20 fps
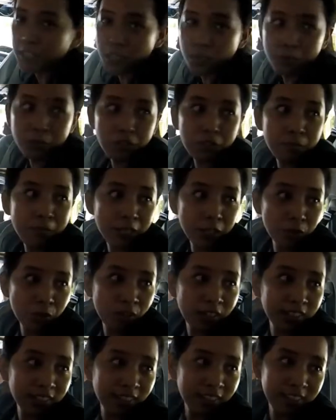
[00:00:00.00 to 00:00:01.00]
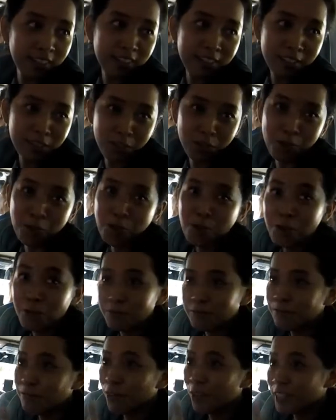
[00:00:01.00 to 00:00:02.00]
We just want to make sure that there is no
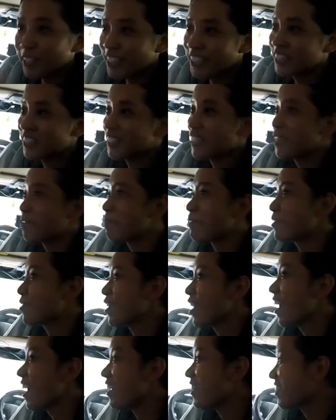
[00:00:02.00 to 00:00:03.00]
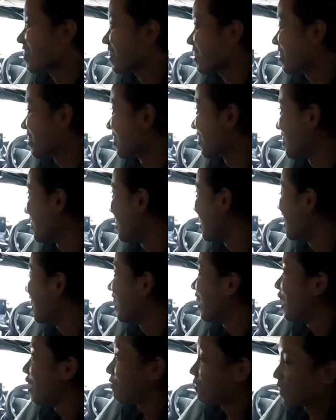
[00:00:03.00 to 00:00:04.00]
blockage in between us
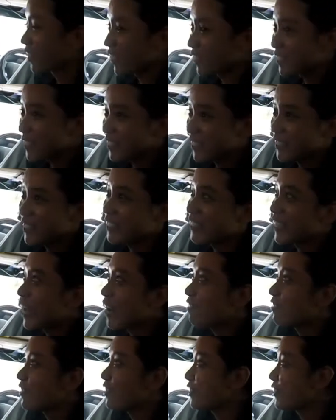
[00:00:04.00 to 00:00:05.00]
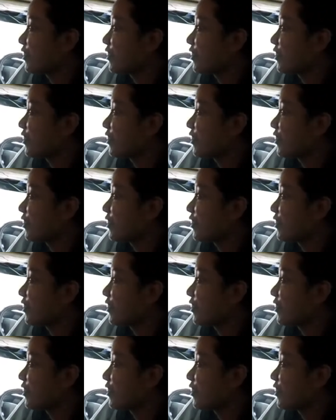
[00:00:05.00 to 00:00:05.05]
because this is the demo,